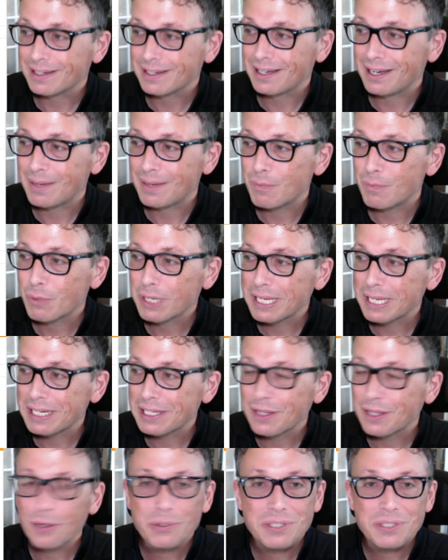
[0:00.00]
We're getting
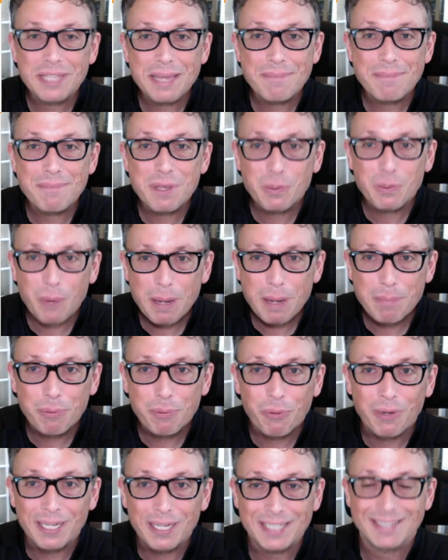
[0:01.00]
close to that midway
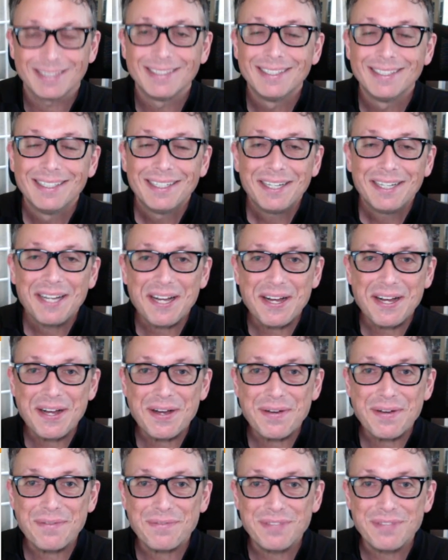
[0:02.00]
point
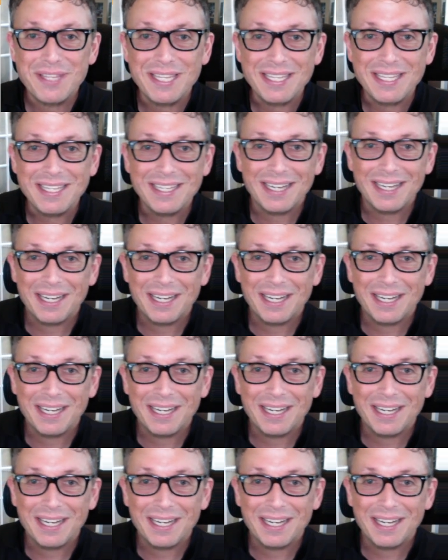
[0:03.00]
of the